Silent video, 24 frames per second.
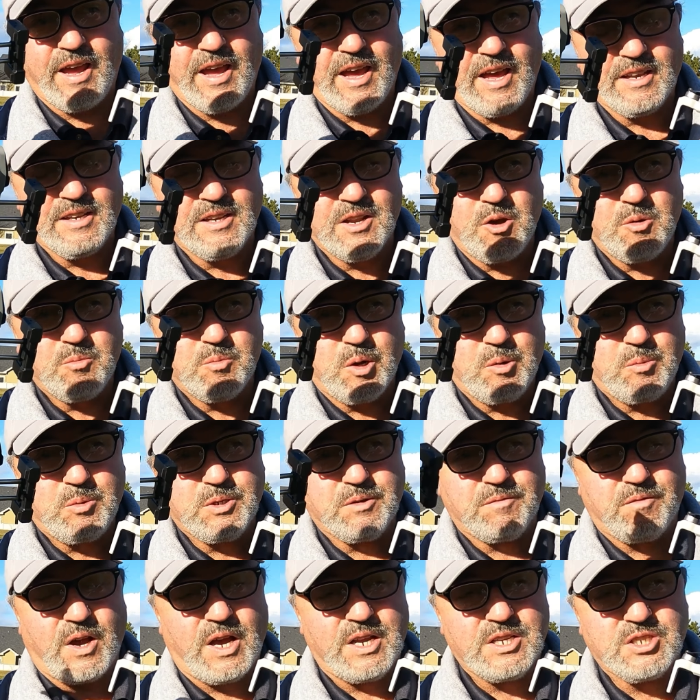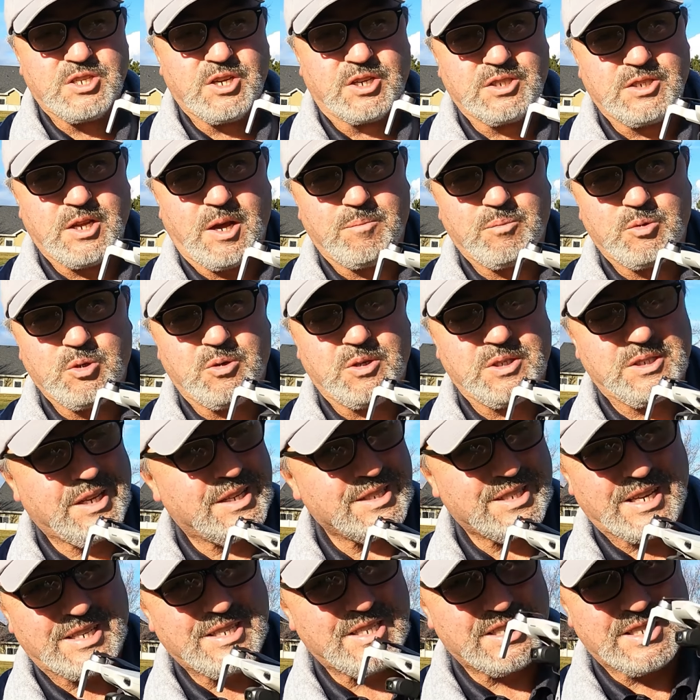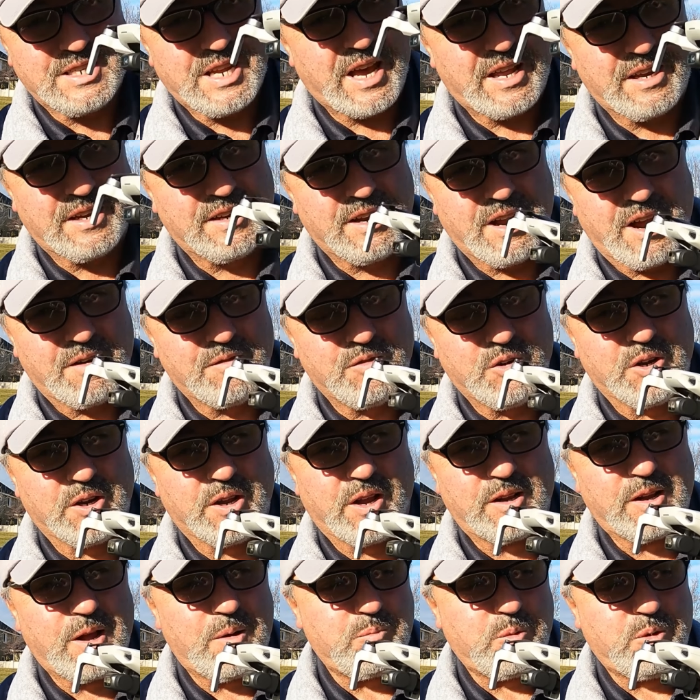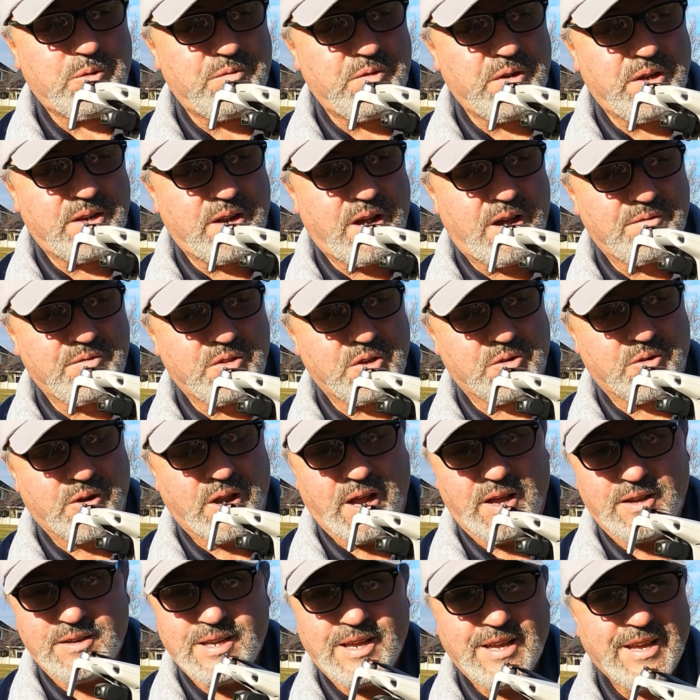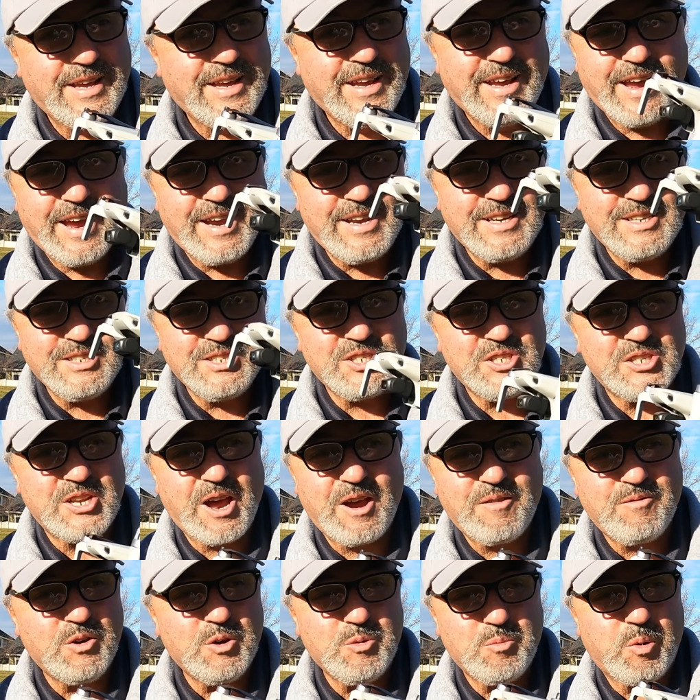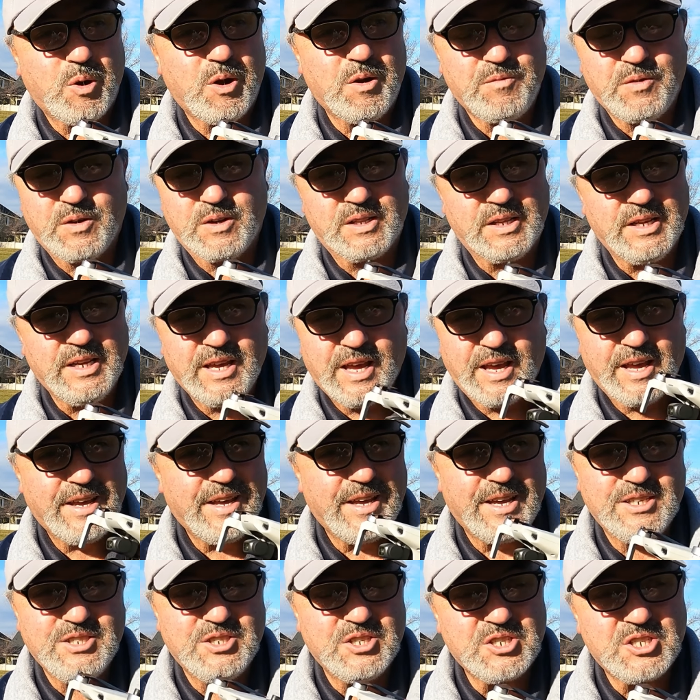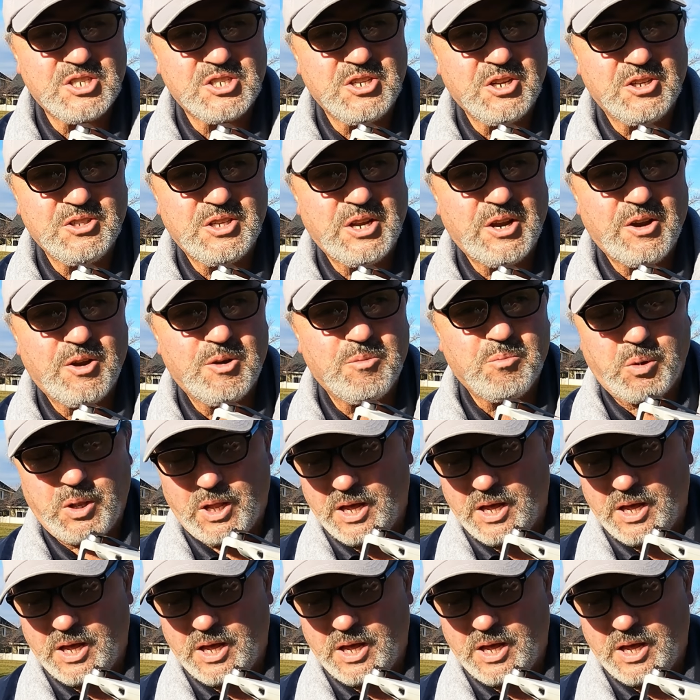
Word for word: I had no mobile device hooked up to it because I just had it hovering a couple feet off the ground, and it just hovered perfectly. It just stood there in